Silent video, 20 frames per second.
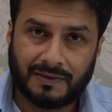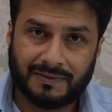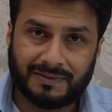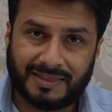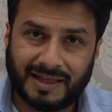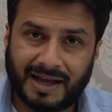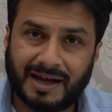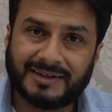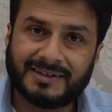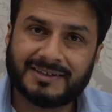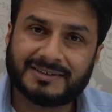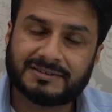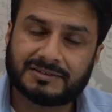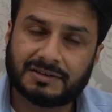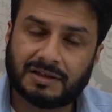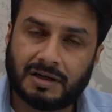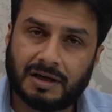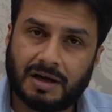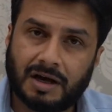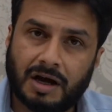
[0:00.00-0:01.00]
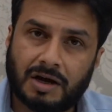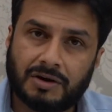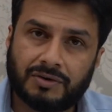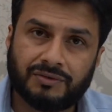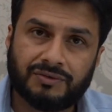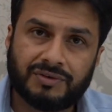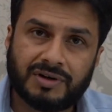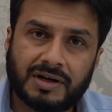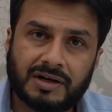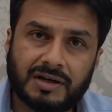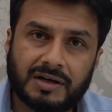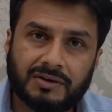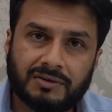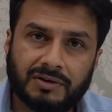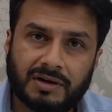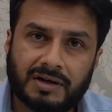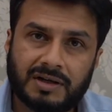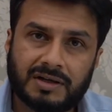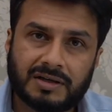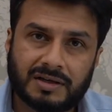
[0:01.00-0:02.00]
that is a really,
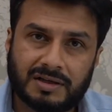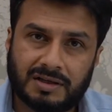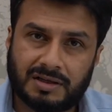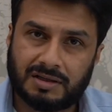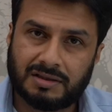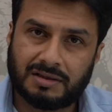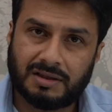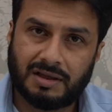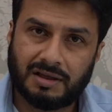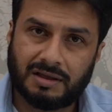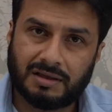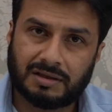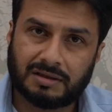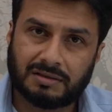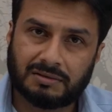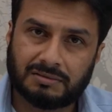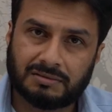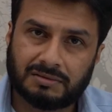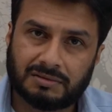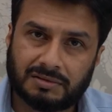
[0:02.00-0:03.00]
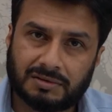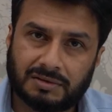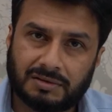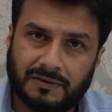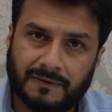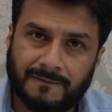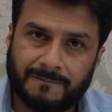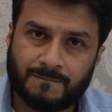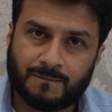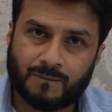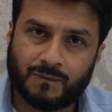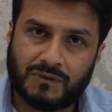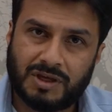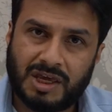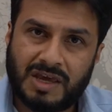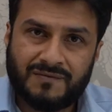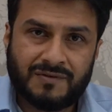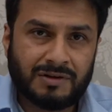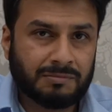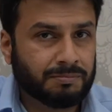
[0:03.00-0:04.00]
really key thing.
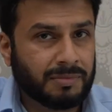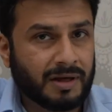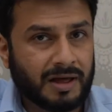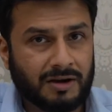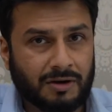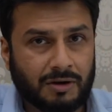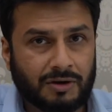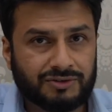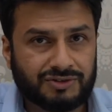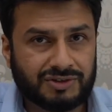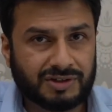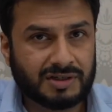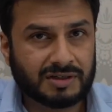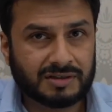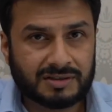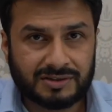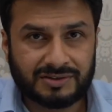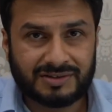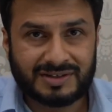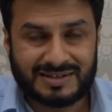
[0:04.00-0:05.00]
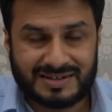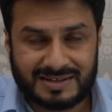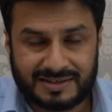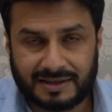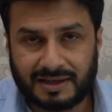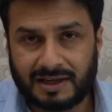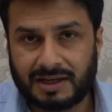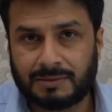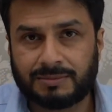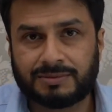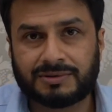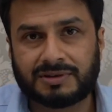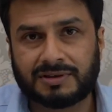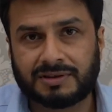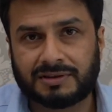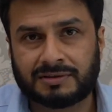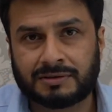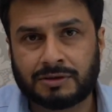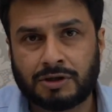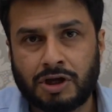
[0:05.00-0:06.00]
Even biologically, reading helps
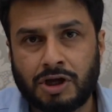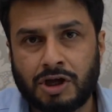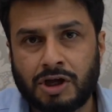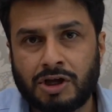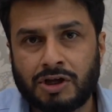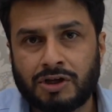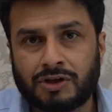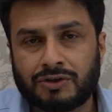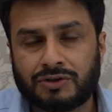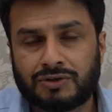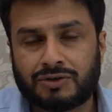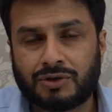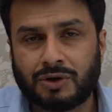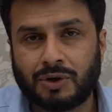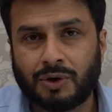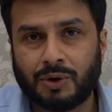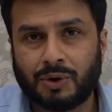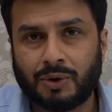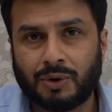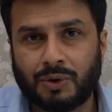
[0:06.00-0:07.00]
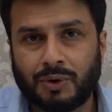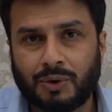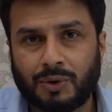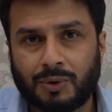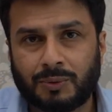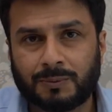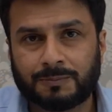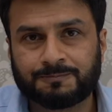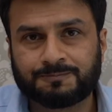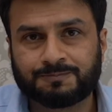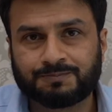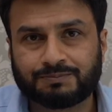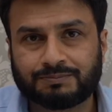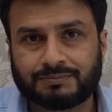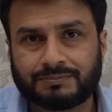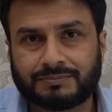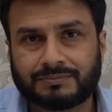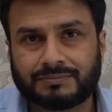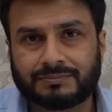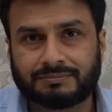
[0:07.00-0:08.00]
us. So
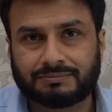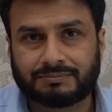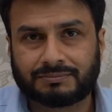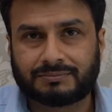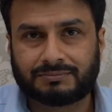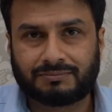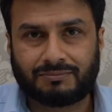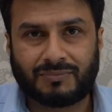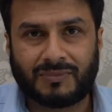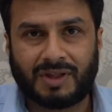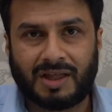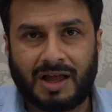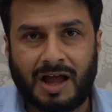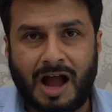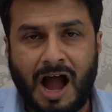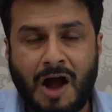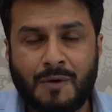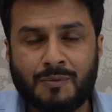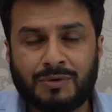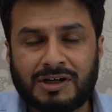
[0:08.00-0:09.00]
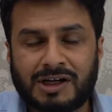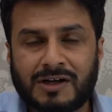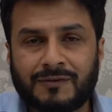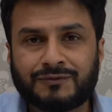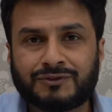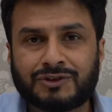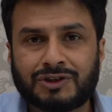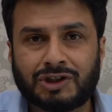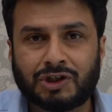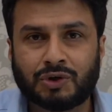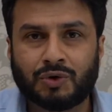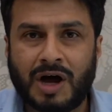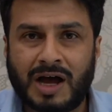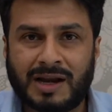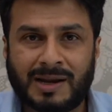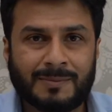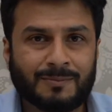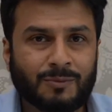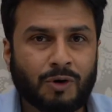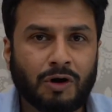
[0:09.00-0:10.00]
I would love to know,
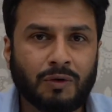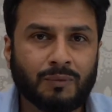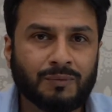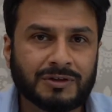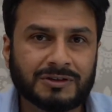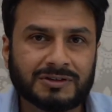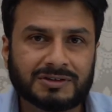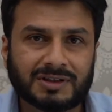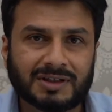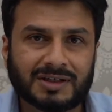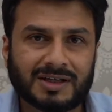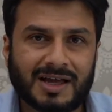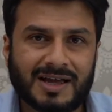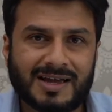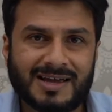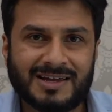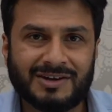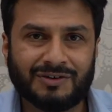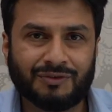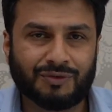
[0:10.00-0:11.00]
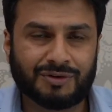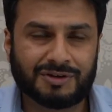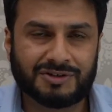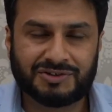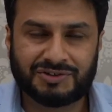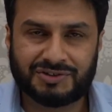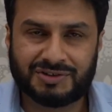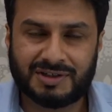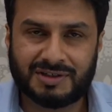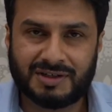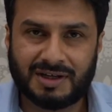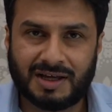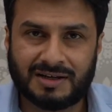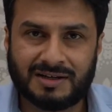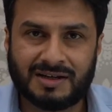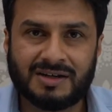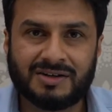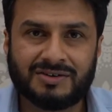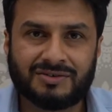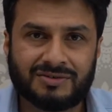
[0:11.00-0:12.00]
and I'm always interested and
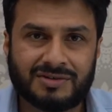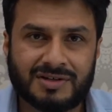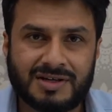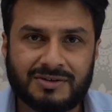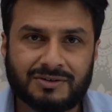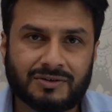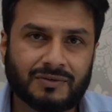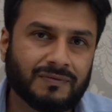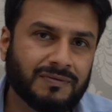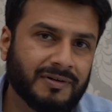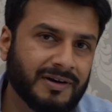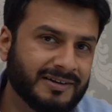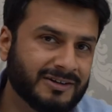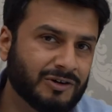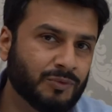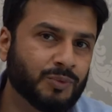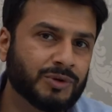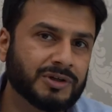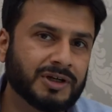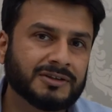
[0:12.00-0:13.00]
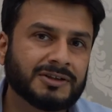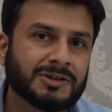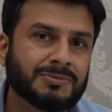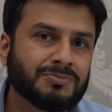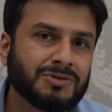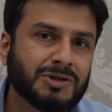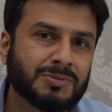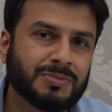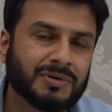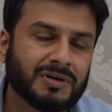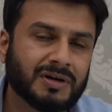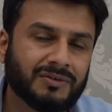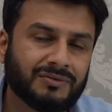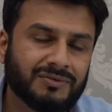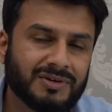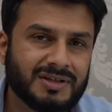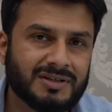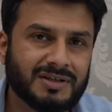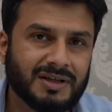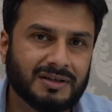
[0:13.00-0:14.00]
intrigued to find out what other people are
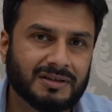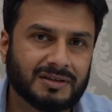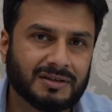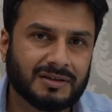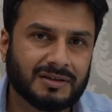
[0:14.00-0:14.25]
reading.